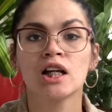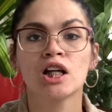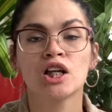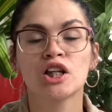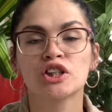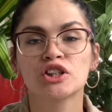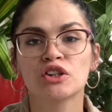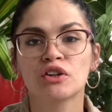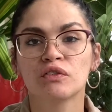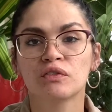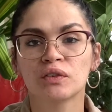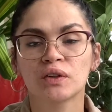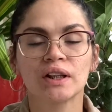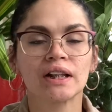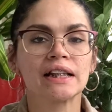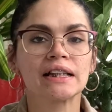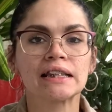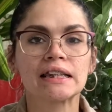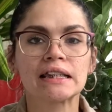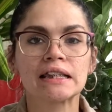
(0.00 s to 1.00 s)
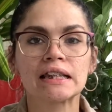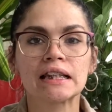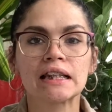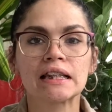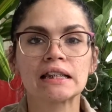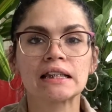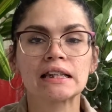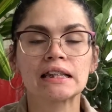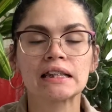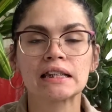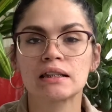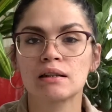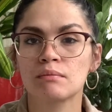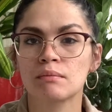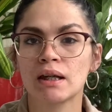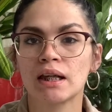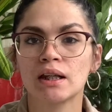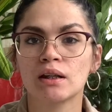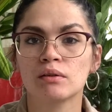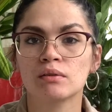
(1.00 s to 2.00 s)
So for instance,
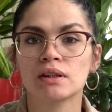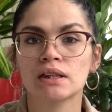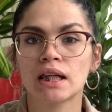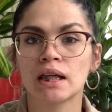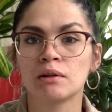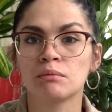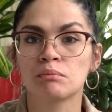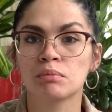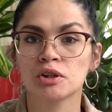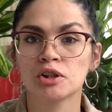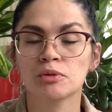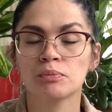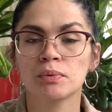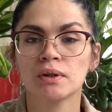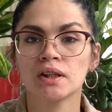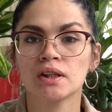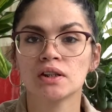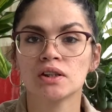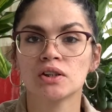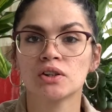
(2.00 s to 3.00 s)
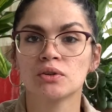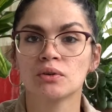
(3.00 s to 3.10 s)
tomatoes and bush beans,